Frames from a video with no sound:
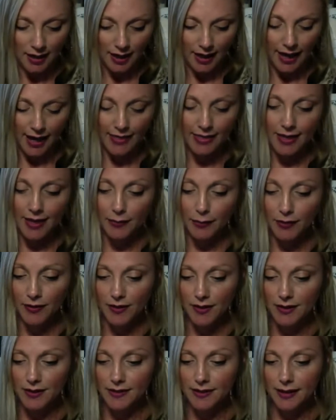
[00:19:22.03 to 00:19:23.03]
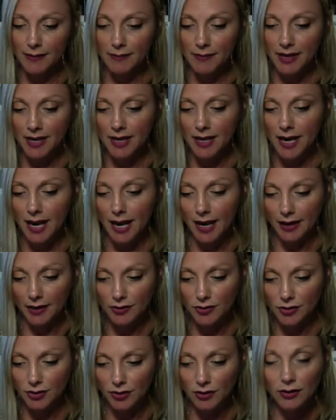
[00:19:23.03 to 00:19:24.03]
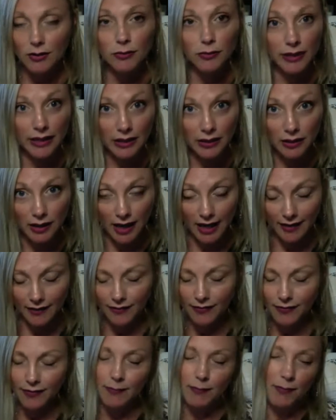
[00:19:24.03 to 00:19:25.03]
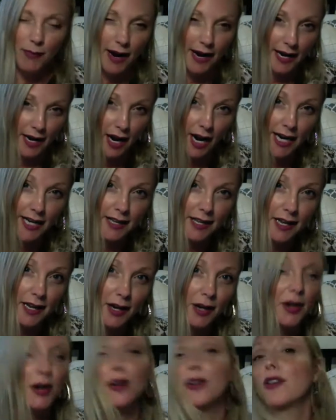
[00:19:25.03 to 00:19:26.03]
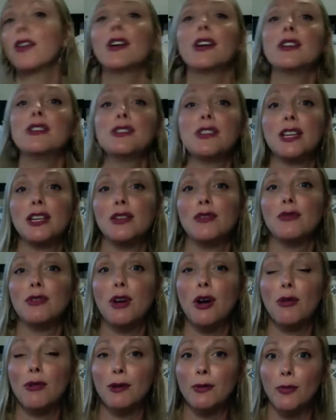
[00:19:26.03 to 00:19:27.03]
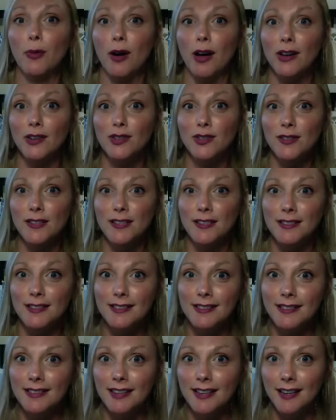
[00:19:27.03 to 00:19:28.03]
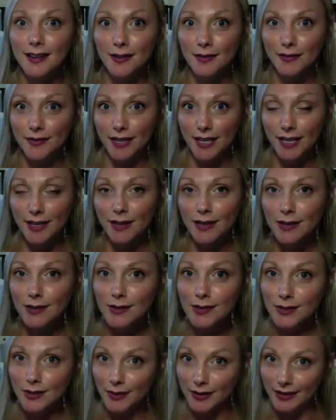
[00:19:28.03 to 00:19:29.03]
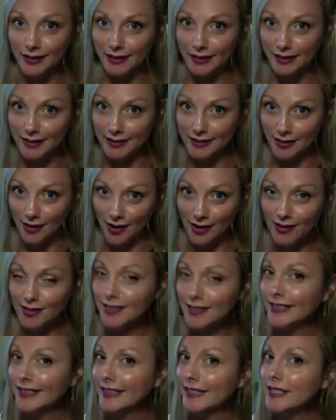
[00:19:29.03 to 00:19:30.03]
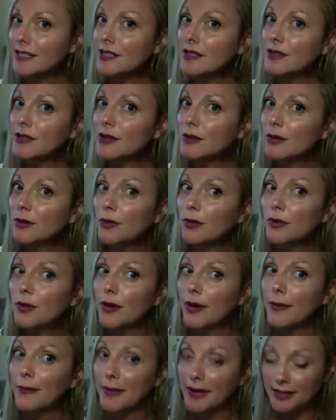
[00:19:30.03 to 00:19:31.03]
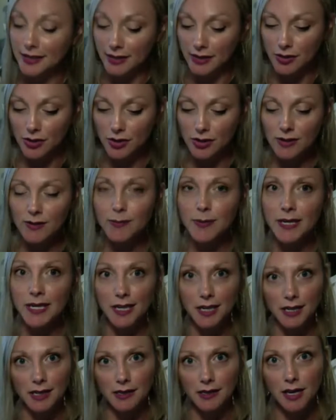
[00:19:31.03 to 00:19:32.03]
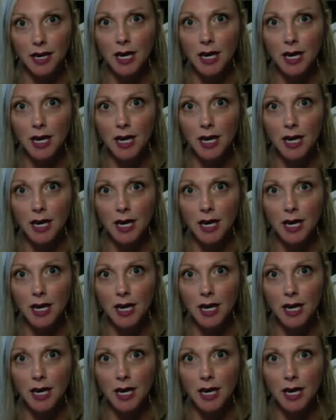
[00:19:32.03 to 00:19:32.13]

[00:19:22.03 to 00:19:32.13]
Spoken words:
And then with this Send Me an Angel, Real Life, I highly encourage that you go and watch these videos or these songs and listen to their messages, because